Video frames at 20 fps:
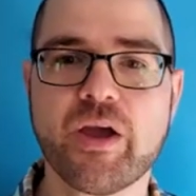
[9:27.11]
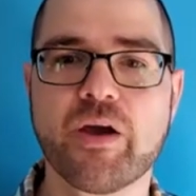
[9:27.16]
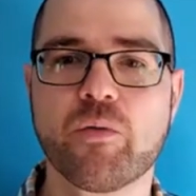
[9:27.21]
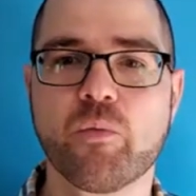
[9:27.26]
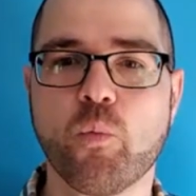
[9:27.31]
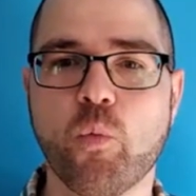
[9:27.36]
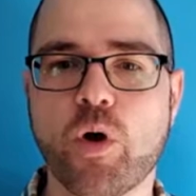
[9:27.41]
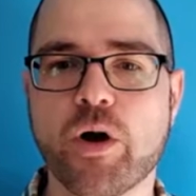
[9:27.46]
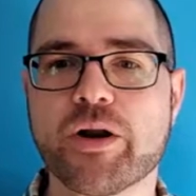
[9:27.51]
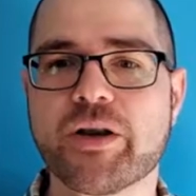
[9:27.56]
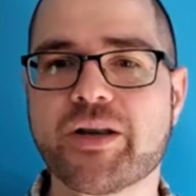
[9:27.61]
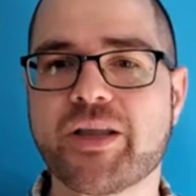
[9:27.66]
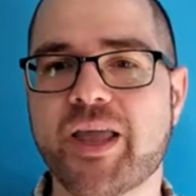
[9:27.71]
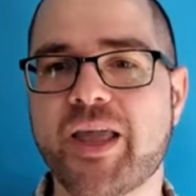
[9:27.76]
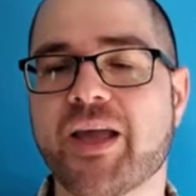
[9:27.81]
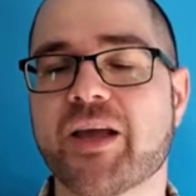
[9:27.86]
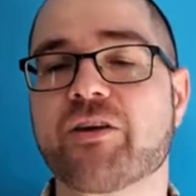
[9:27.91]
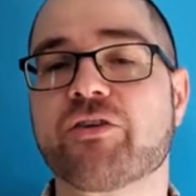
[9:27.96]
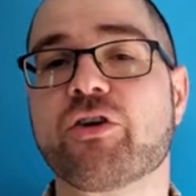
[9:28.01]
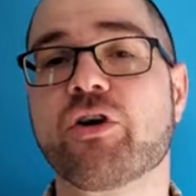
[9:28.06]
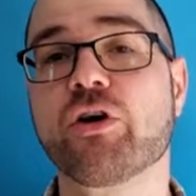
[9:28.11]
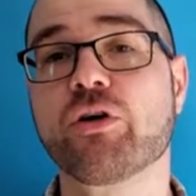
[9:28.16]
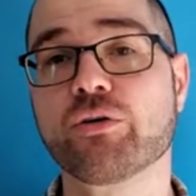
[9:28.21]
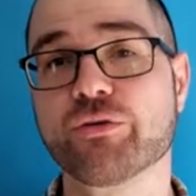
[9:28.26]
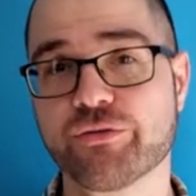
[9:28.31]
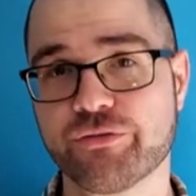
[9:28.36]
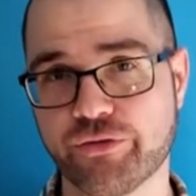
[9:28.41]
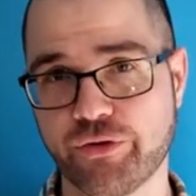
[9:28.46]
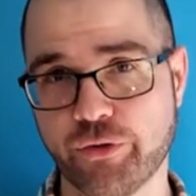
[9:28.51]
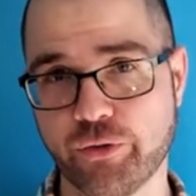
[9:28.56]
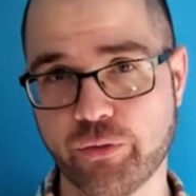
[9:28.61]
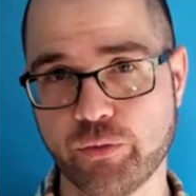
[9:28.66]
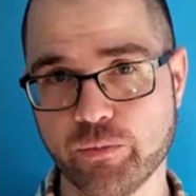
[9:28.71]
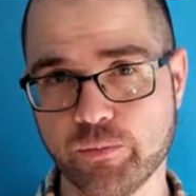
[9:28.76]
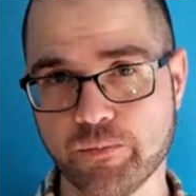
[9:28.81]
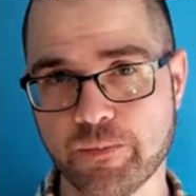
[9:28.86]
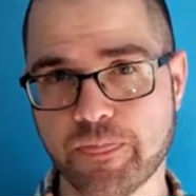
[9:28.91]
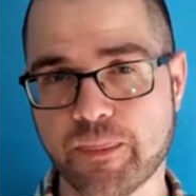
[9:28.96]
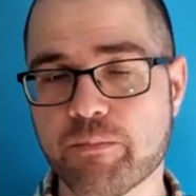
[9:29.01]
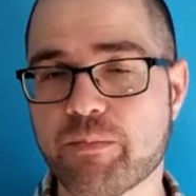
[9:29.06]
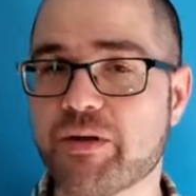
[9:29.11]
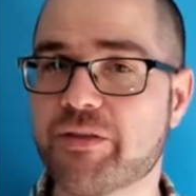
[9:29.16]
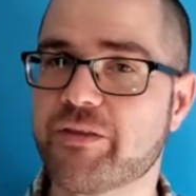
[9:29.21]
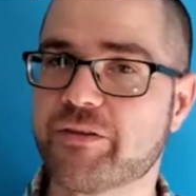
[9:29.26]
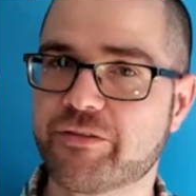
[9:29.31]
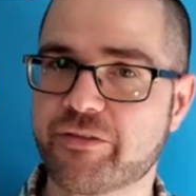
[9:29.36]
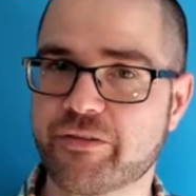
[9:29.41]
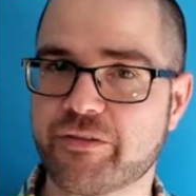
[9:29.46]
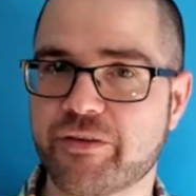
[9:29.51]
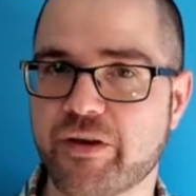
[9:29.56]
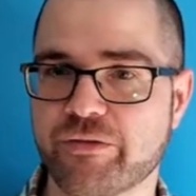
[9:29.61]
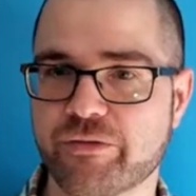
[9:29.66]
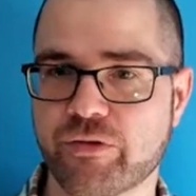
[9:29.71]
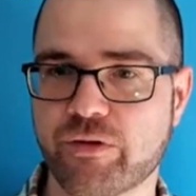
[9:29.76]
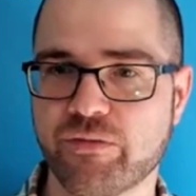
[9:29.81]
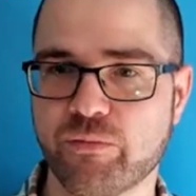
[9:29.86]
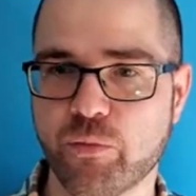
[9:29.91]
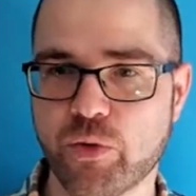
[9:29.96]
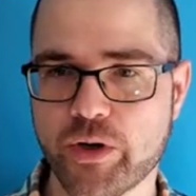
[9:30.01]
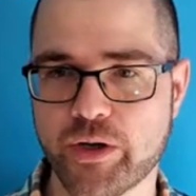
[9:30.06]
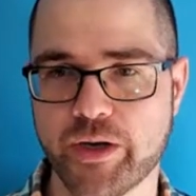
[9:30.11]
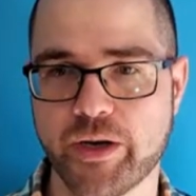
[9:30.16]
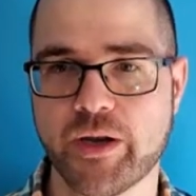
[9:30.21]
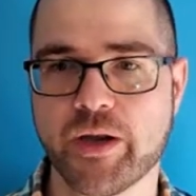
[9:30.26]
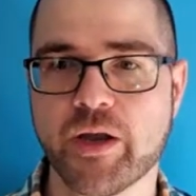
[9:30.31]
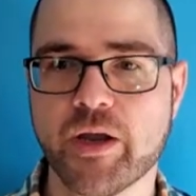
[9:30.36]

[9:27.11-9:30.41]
1 can't also be the successor of 1.